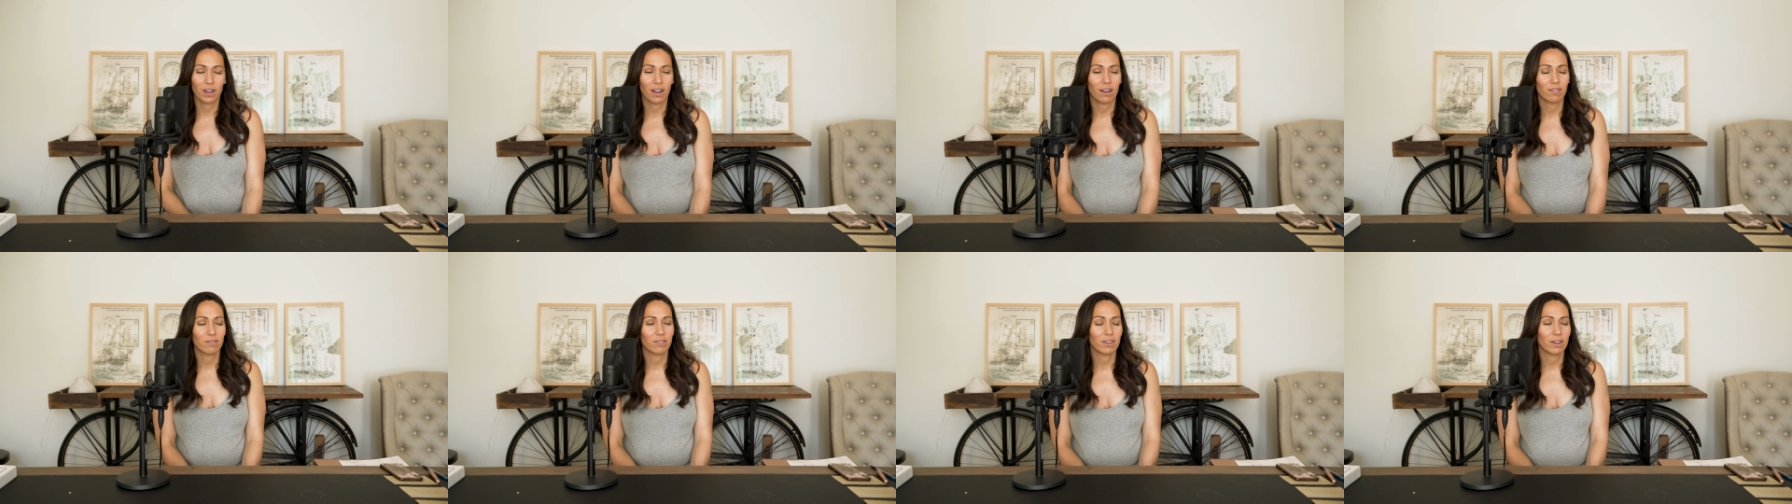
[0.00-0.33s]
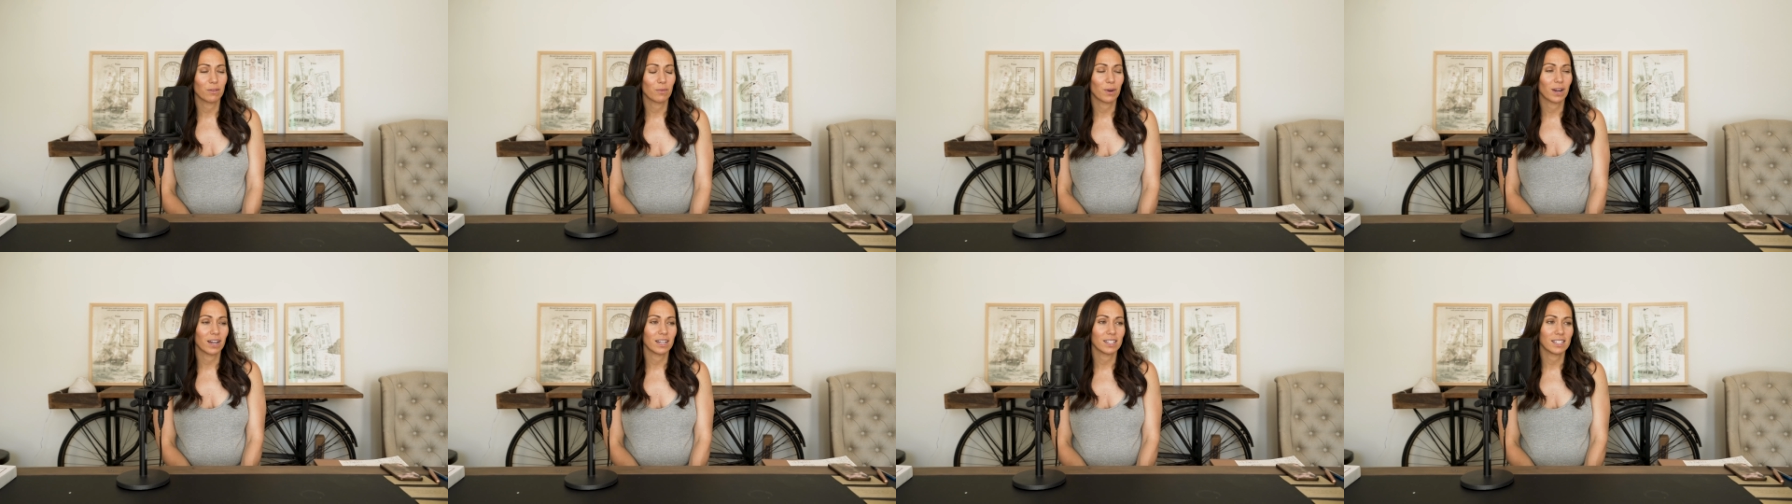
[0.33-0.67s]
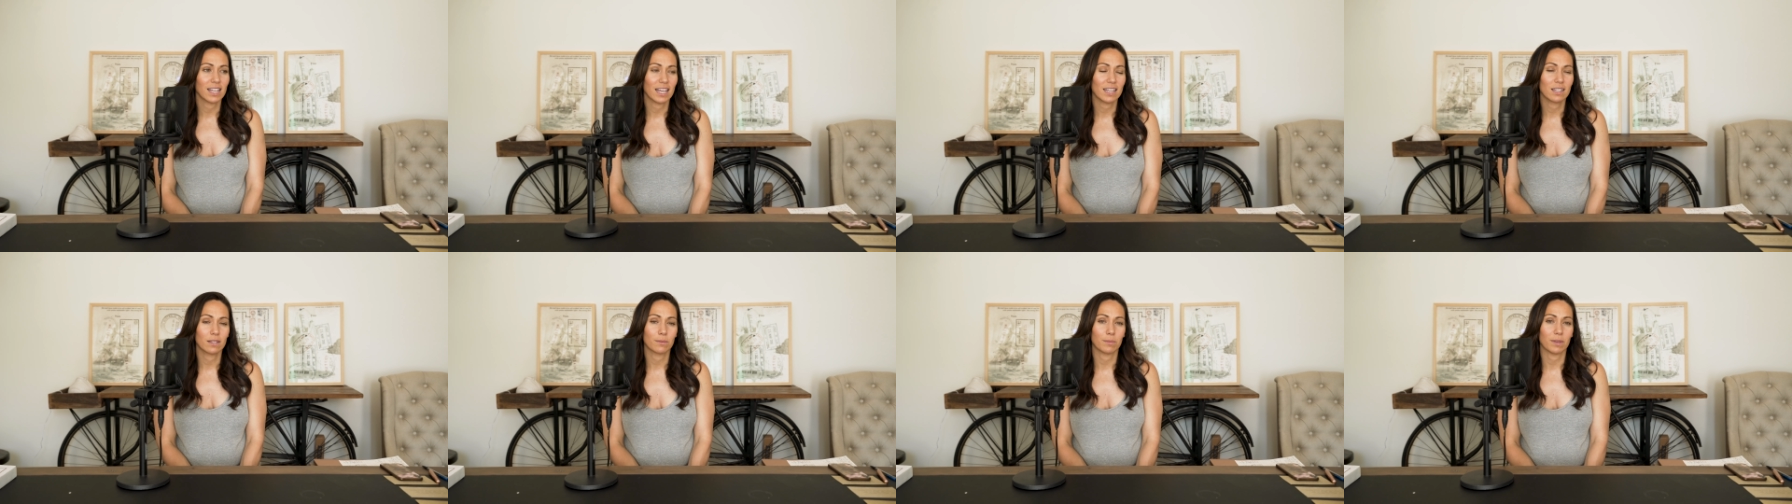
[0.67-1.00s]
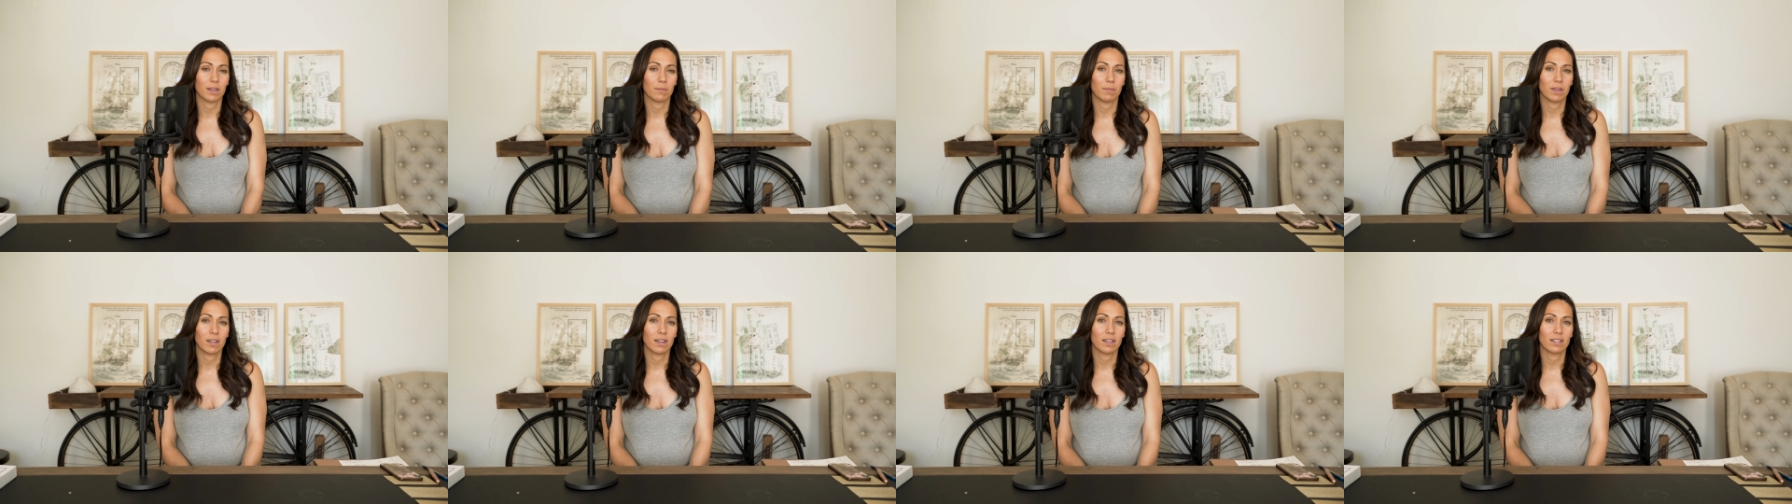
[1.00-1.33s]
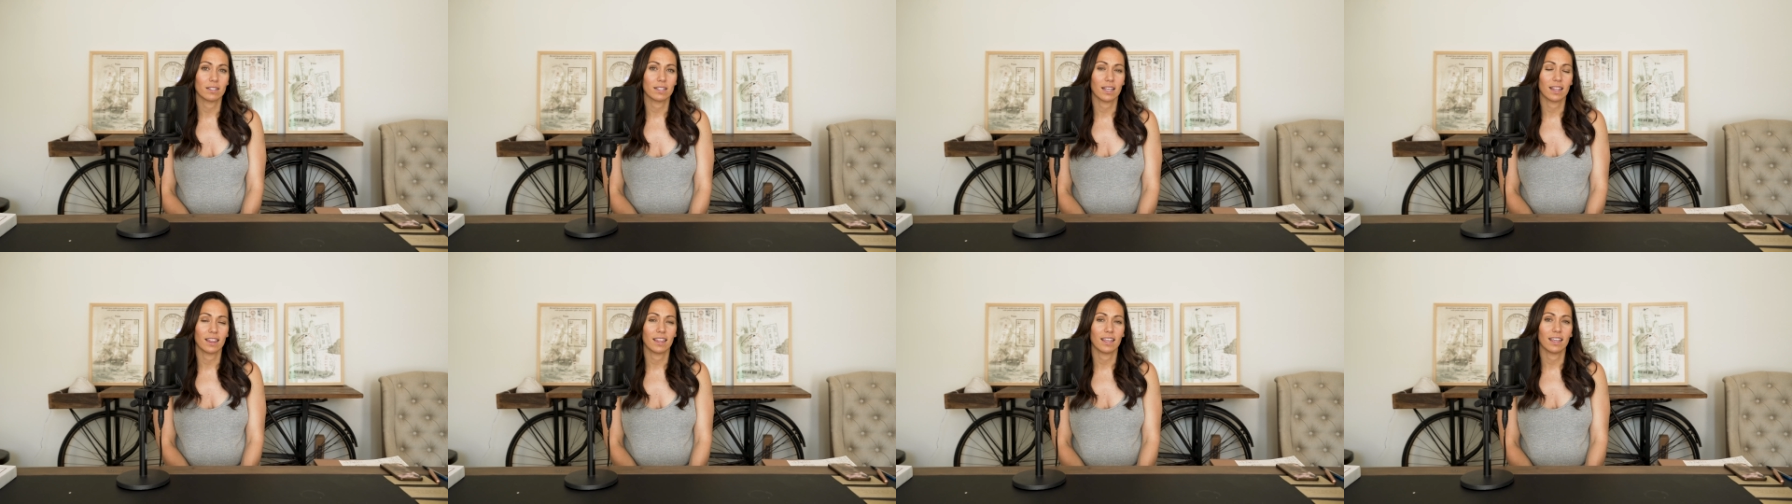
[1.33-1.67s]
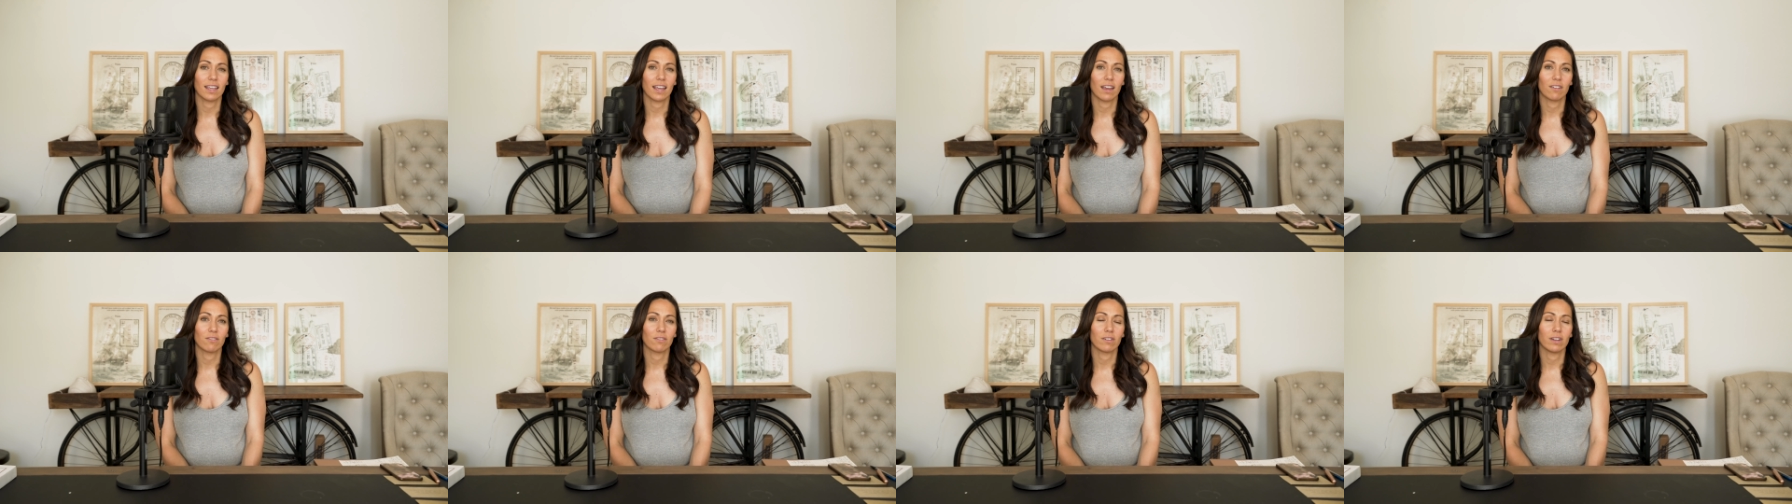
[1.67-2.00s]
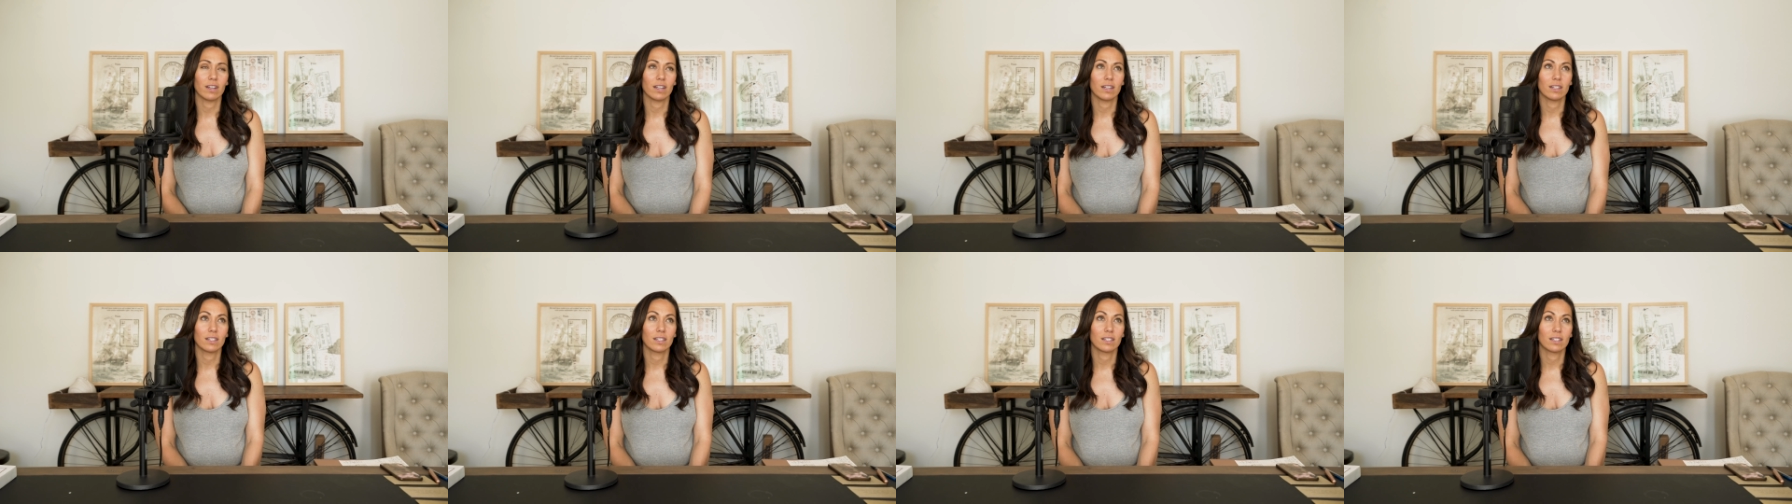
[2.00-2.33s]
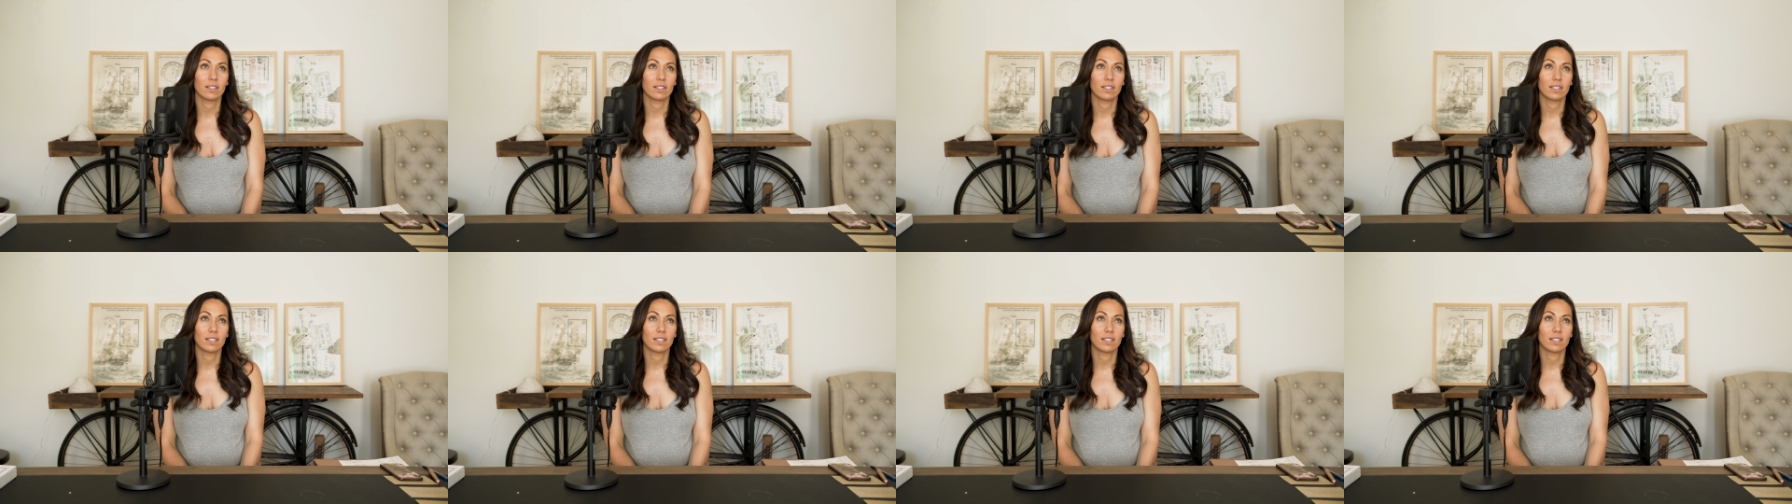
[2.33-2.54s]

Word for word: recovery where it takes me because i think every